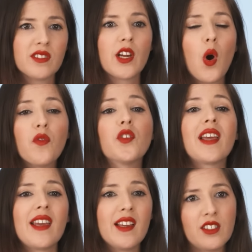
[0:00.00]
They go for
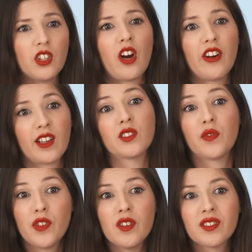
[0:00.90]
the easier targets
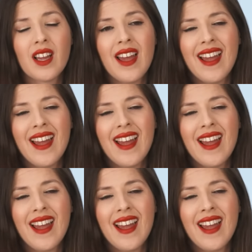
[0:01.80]
first,